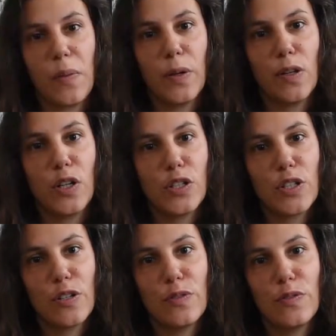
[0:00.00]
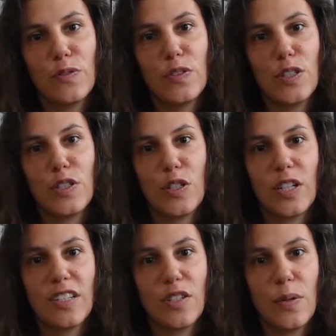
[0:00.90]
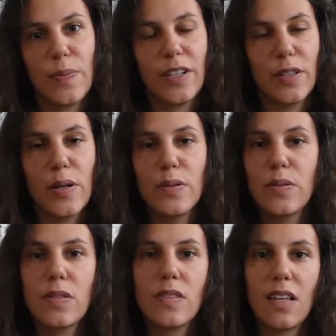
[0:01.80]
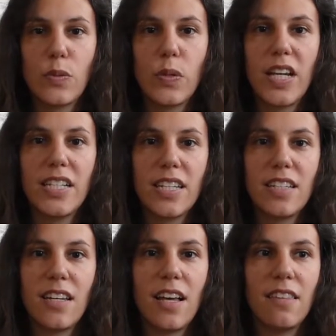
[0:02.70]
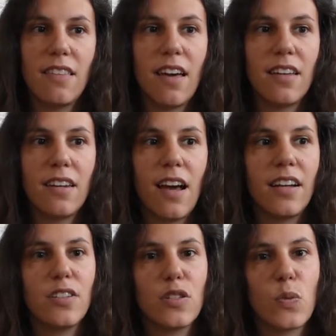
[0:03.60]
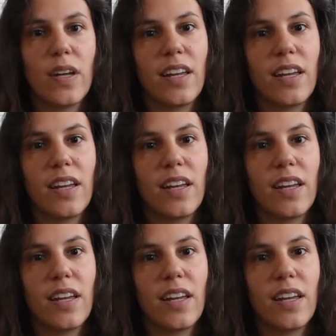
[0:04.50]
were large enough to turn into pillows, that's what I did. And then I just went